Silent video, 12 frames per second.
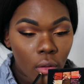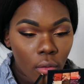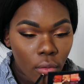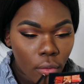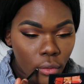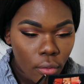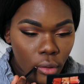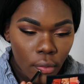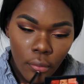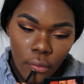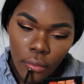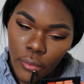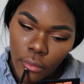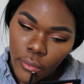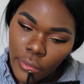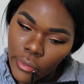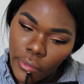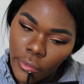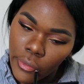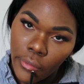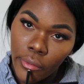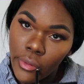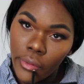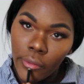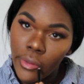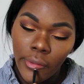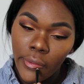spray is to set the whole